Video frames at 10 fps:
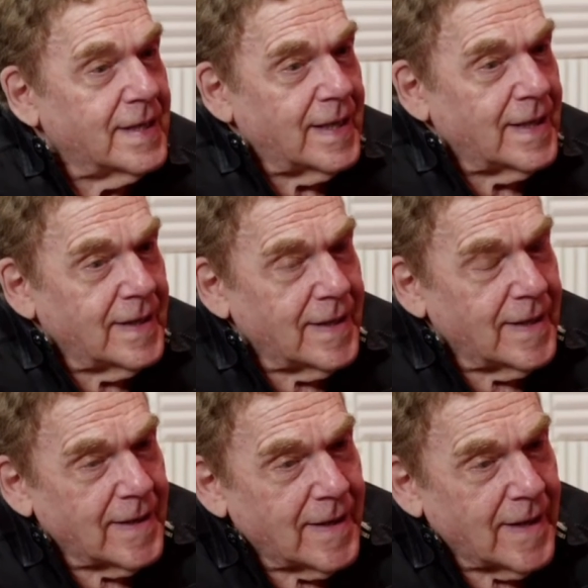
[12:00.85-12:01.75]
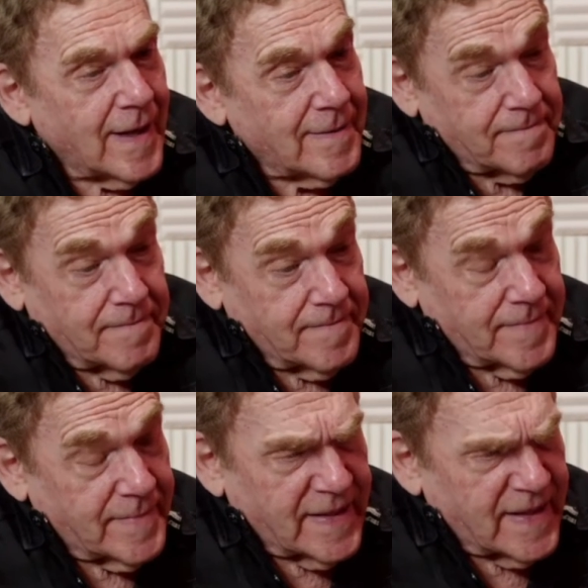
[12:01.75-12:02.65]
they
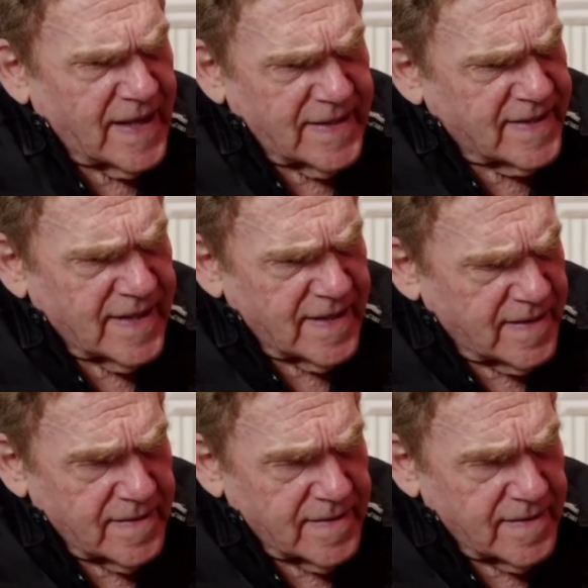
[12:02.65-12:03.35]
said,